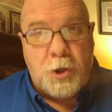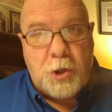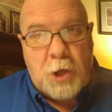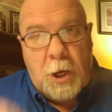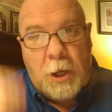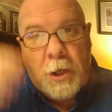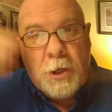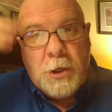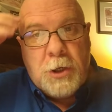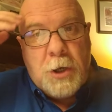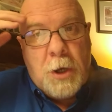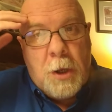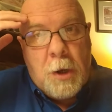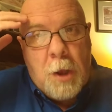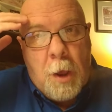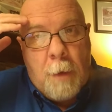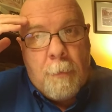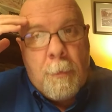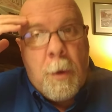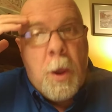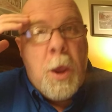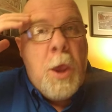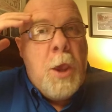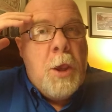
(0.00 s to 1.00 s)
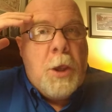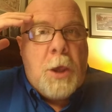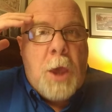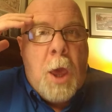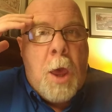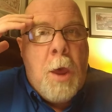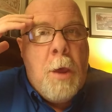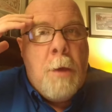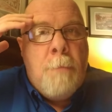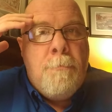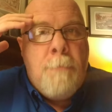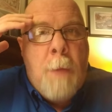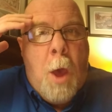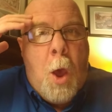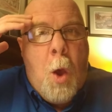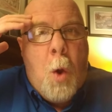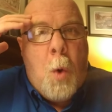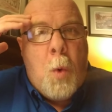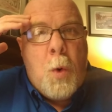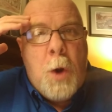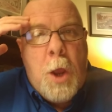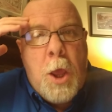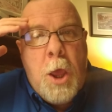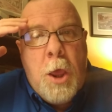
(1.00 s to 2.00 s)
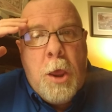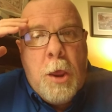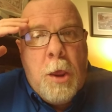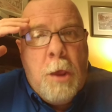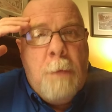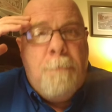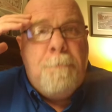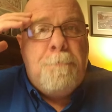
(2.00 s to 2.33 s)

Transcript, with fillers: Changing it up. Come on